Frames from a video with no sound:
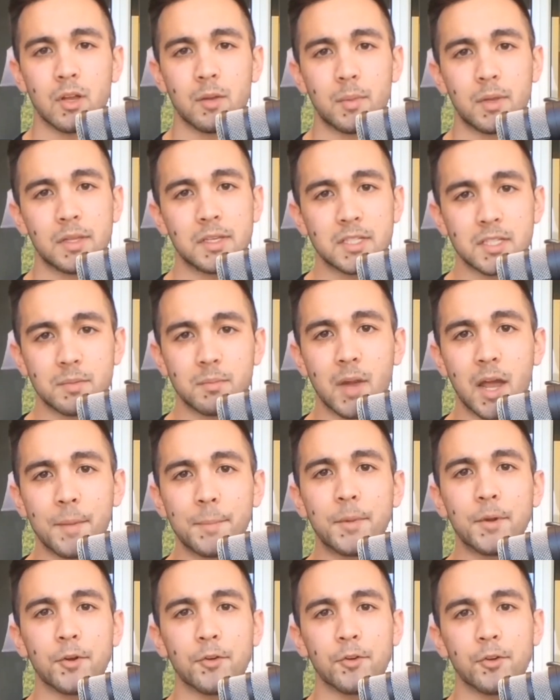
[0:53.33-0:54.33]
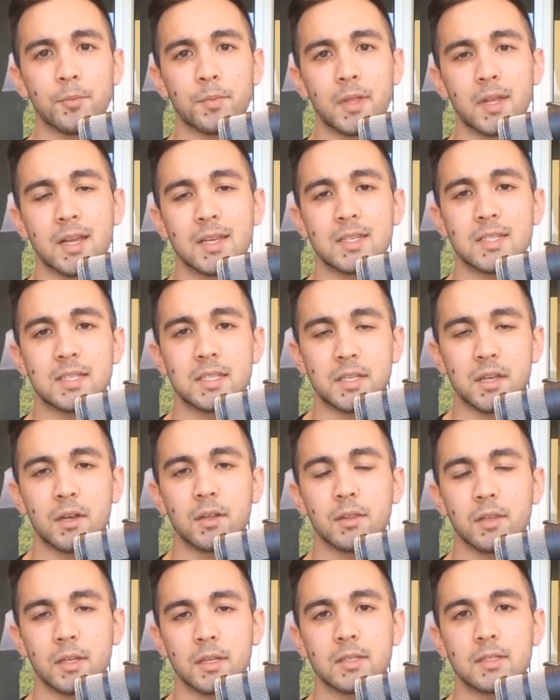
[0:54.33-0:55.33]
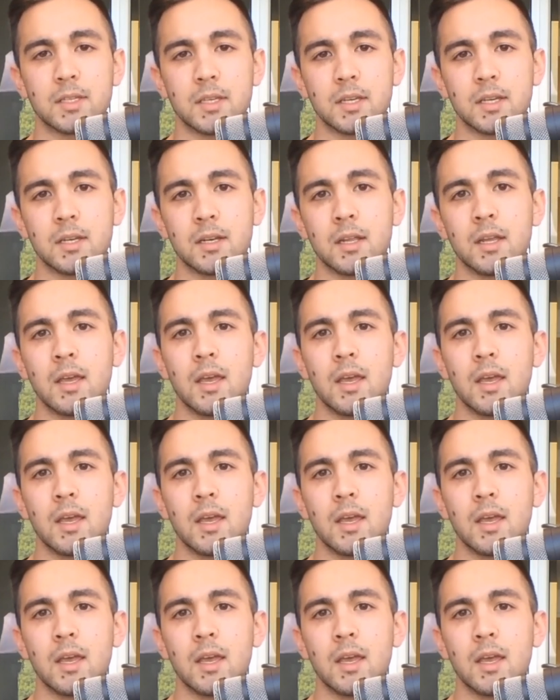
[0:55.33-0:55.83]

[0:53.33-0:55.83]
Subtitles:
at least in my peer group, that I see on LinkedIn.